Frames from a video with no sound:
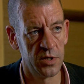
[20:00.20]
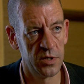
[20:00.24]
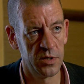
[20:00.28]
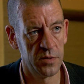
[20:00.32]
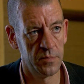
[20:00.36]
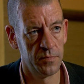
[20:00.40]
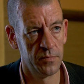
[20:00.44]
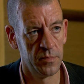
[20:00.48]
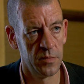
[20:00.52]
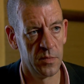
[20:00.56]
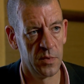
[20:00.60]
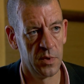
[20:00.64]
it,
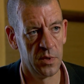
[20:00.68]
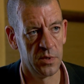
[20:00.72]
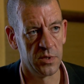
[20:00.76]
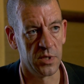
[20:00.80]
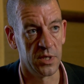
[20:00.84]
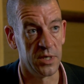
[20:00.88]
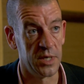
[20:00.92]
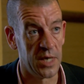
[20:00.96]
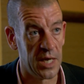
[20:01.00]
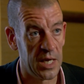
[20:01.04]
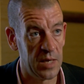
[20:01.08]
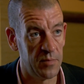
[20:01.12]

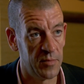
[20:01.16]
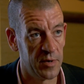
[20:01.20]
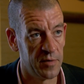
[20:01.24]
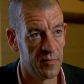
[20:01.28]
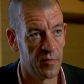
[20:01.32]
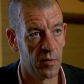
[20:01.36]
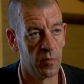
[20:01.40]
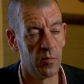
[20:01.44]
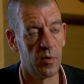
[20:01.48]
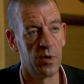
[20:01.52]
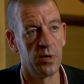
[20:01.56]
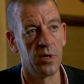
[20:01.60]
to name it
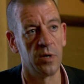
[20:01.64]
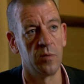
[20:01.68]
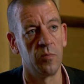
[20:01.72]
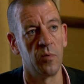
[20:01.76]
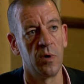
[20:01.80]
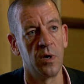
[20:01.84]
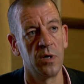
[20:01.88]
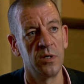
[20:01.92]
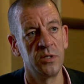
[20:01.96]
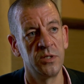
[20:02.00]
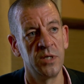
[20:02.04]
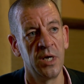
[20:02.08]
for what it
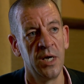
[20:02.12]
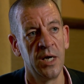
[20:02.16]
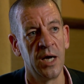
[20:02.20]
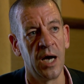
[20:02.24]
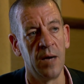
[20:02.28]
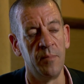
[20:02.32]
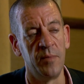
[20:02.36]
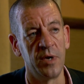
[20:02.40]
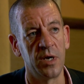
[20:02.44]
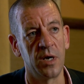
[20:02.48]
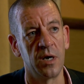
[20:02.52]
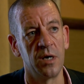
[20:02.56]
was.
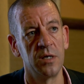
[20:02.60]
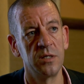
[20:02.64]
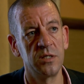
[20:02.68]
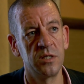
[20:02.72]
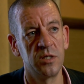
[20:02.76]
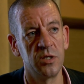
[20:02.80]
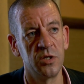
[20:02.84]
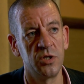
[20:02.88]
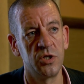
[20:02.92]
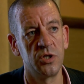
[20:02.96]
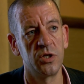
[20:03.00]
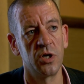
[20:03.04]
And because
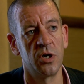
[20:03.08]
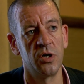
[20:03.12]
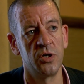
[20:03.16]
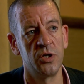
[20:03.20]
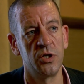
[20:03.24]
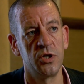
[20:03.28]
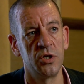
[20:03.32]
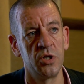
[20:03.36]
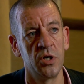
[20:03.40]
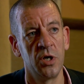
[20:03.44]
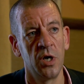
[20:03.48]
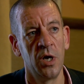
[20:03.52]
the
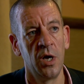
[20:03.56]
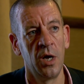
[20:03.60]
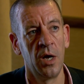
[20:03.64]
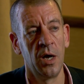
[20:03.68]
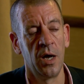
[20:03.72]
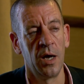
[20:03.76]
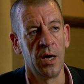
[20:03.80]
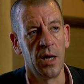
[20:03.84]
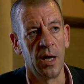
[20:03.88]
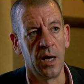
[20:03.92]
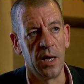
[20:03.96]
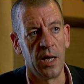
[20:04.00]
church,
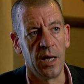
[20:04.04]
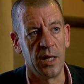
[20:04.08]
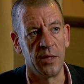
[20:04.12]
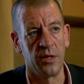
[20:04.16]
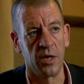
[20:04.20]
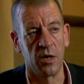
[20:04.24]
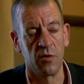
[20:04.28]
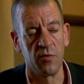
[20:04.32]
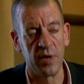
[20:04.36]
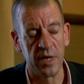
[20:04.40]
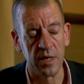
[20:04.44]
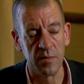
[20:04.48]

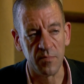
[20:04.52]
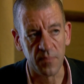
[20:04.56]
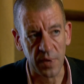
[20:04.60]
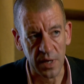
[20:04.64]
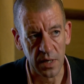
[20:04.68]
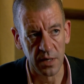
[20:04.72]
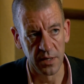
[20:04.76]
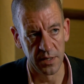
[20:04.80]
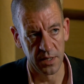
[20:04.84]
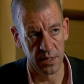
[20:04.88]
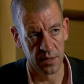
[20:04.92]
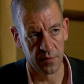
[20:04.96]
the
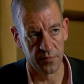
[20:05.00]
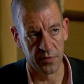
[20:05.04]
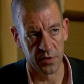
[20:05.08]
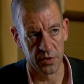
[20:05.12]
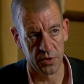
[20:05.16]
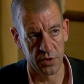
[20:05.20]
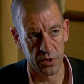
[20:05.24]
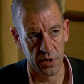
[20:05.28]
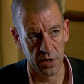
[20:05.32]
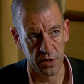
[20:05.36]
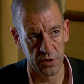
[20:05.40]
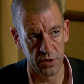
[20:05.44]
credibility of the
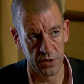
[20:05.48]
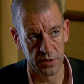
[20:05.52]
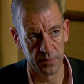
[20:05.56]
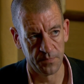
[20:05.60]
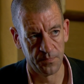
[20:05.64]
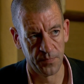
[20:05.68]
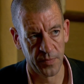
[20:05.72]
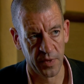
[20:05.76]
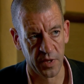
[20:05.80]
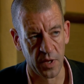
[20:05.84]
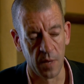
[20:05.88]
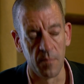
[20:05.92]
church,
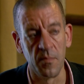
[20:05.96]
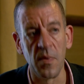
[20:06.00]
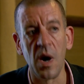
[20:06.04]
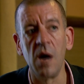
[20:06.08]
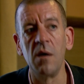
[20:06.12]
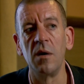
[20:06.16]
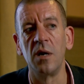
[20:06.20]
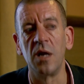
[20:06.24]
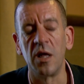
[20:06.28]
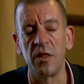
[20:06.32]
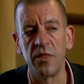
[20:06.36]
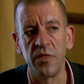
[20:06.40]
the
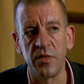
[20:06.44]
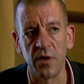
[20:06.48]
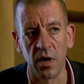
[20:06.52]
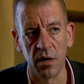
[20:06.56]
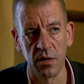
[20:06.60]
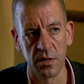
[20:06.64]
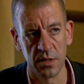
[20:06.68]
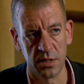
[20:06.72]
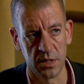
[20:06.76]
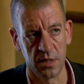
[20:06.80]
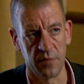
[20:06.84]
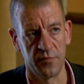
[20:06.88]
moral
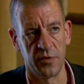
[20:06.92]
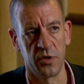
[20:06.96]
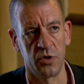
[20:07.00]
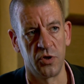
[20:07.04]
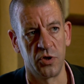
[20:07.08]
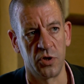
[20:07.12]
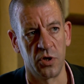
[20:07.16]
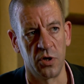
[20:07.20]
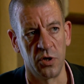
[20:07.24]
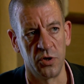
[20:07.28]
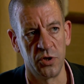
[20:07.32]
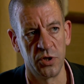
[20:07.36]
authority of the
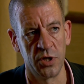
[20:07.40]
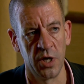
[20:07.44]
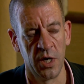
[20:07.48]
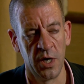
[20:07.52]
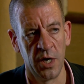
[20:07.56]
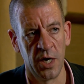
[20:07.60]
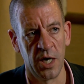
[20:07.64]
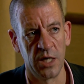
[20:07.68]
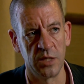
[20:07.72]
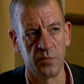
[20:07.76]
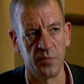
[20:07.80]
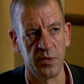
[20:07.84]
church
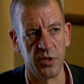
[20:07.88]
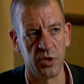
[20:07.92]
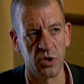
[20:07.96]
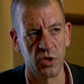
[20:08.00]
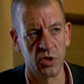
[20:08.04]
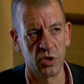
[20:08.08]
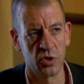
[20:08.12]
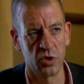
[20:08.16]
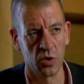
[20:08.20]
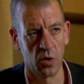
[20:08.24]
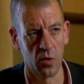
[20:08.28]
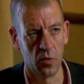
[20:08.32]
has been
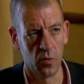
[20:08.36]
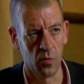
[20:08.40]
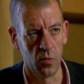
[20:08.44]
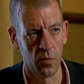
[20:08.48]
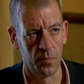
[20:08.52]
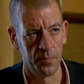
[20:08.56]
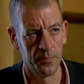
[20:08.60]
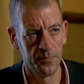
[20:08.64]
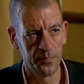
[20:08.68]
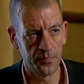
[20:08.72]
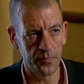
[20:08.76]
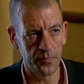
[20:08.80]
so